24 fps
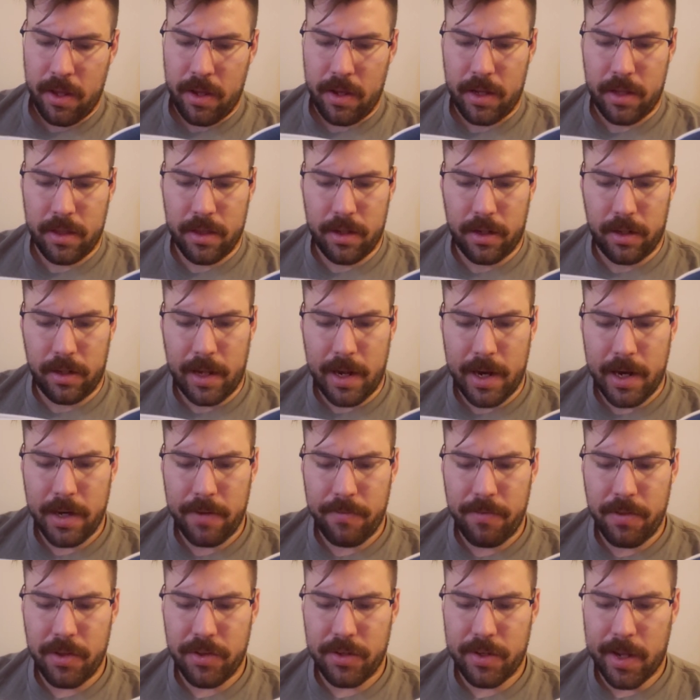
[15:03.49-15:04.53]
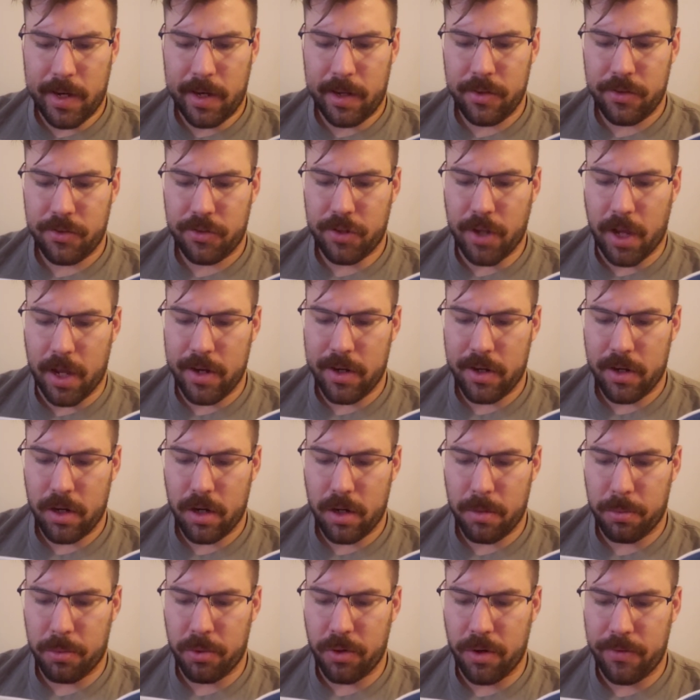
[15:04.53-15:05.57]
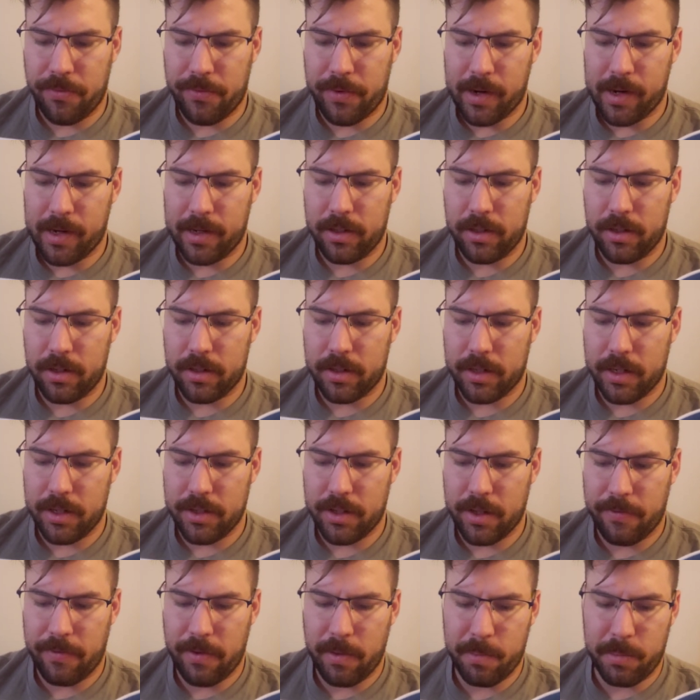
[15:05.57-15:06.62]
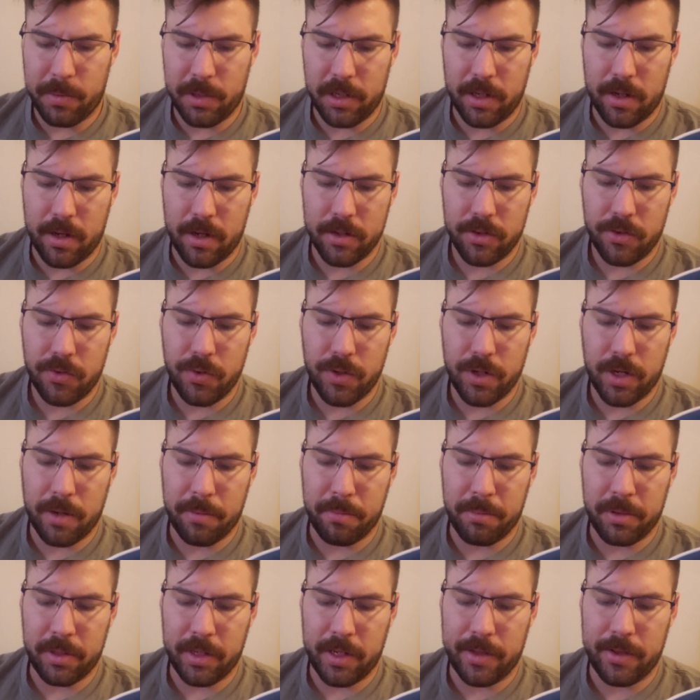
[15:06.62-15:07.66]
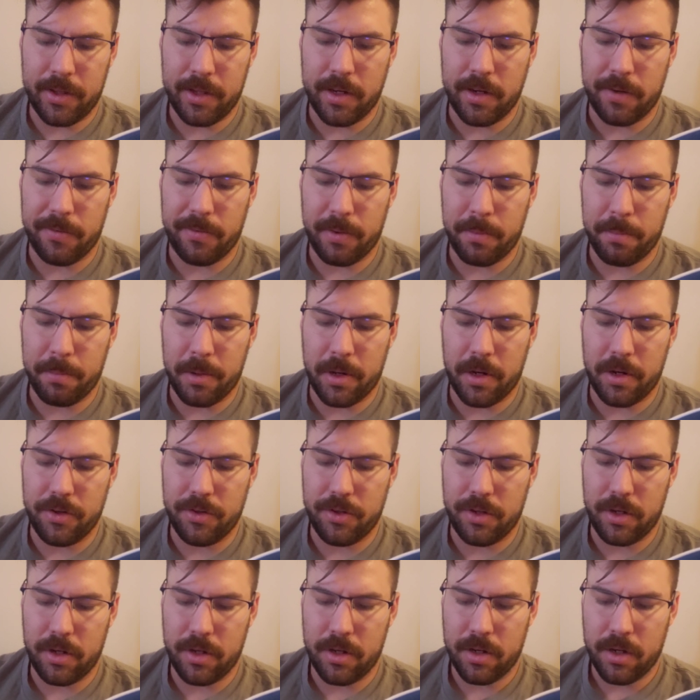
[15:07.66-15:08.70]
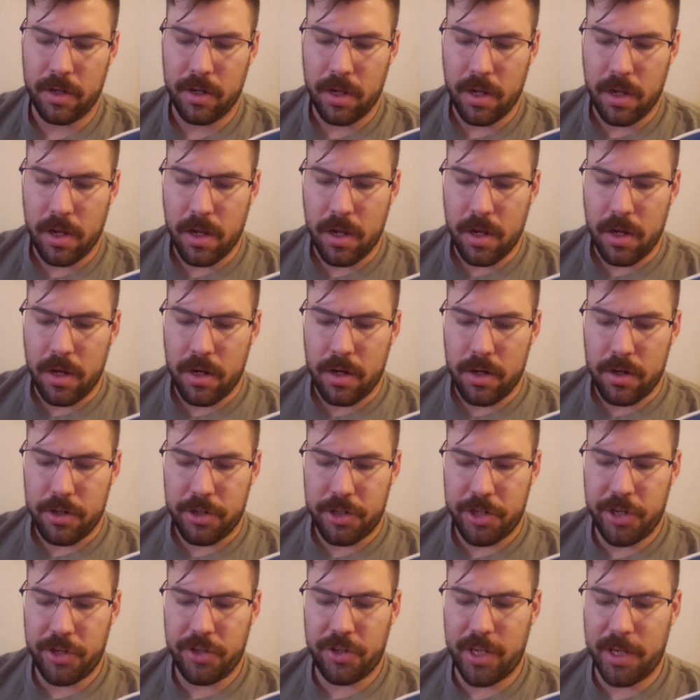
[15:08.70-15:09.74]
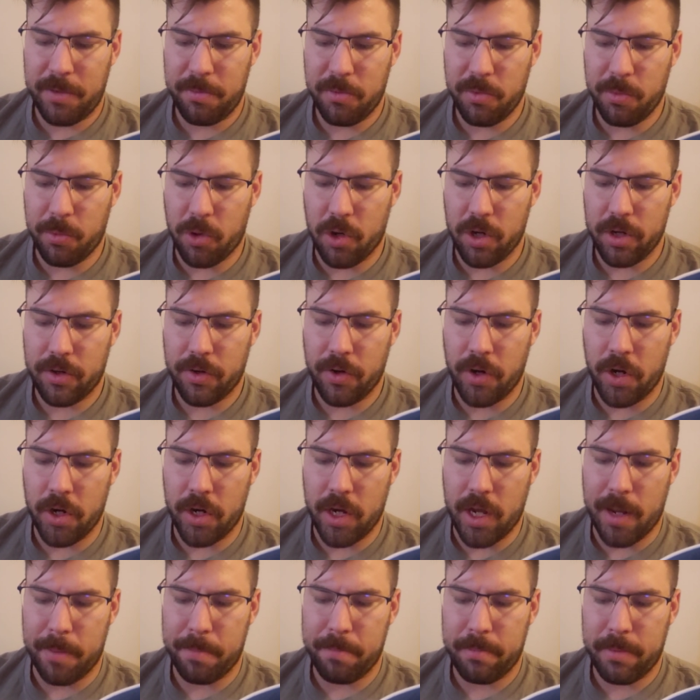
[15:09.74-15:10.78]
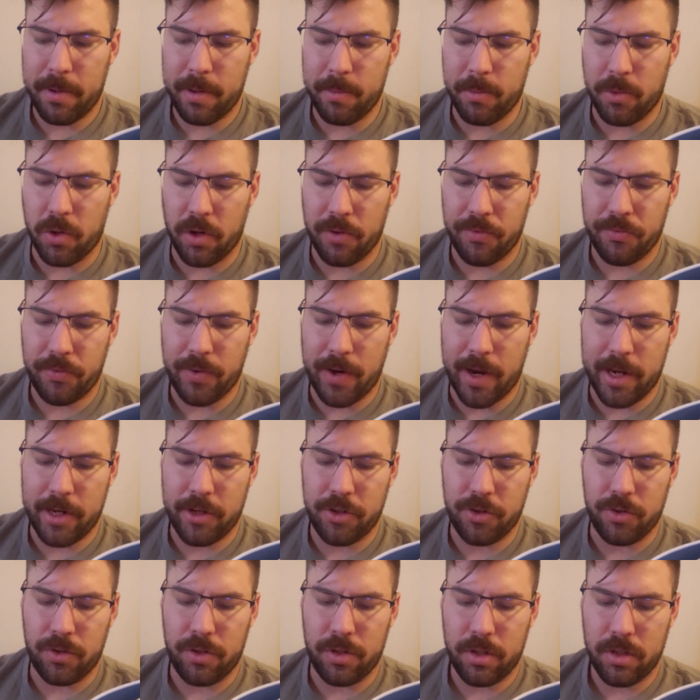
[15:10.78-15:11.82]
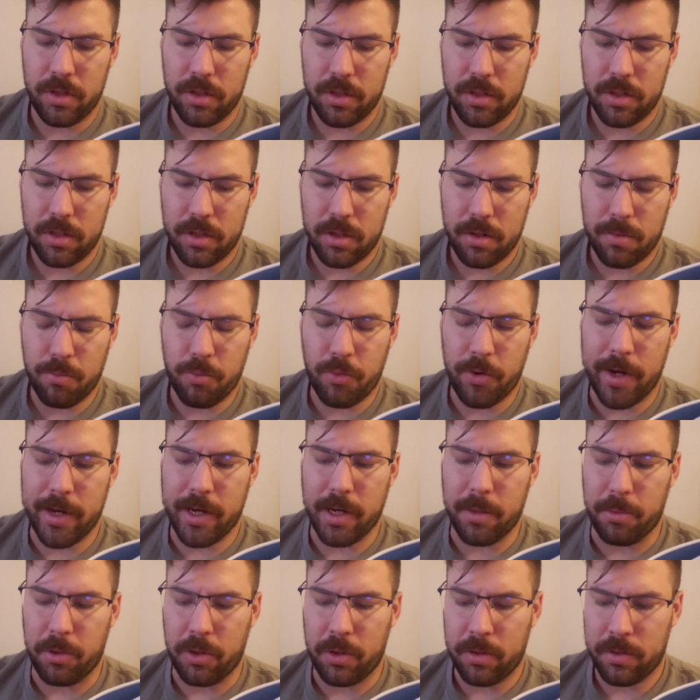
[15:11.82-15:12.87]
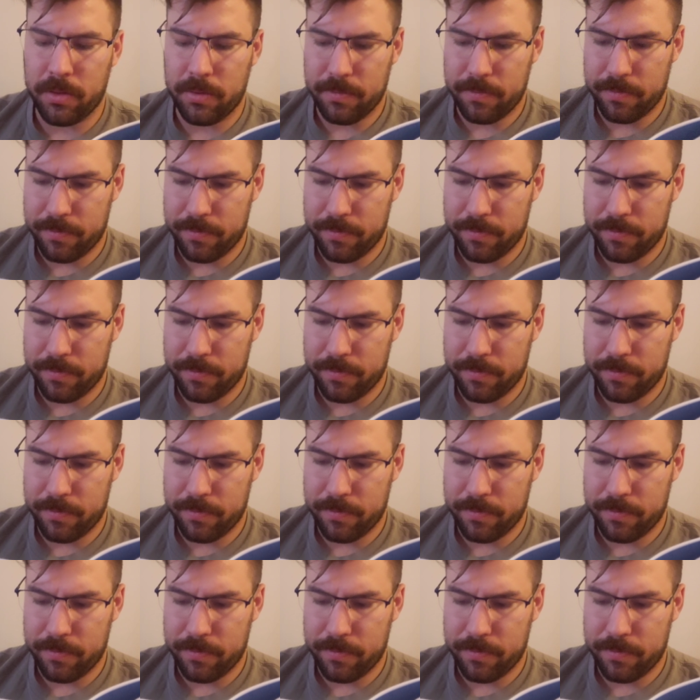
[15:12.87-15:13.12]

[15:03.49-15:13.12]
In the light of the setting sun, her profile looked as if it belonged to a completely different person. She seemed more grown up and more fragile, breakable.